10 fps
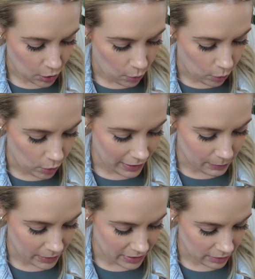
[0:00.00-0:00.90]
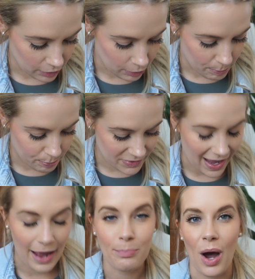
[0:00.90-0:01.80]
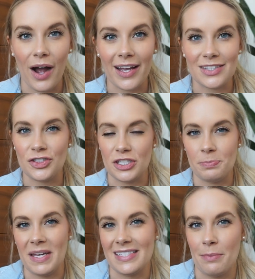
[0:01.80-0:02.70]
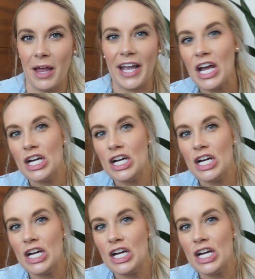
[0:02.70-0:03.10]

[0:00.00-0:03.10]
a hole in one of the little side pockets just because I'm like